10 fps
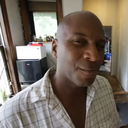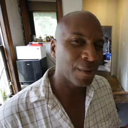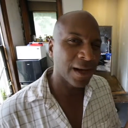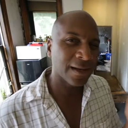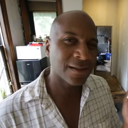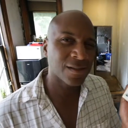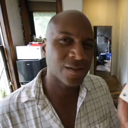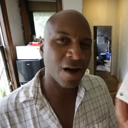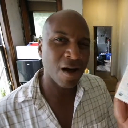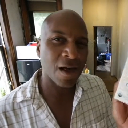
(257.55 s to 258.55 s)
but
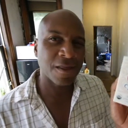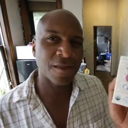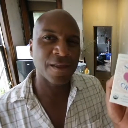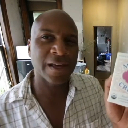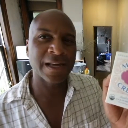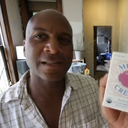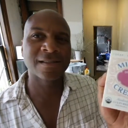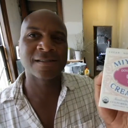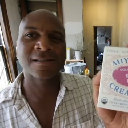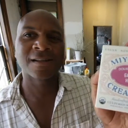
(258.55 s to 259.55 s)
saw
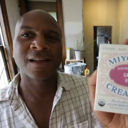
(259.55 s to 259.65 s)
this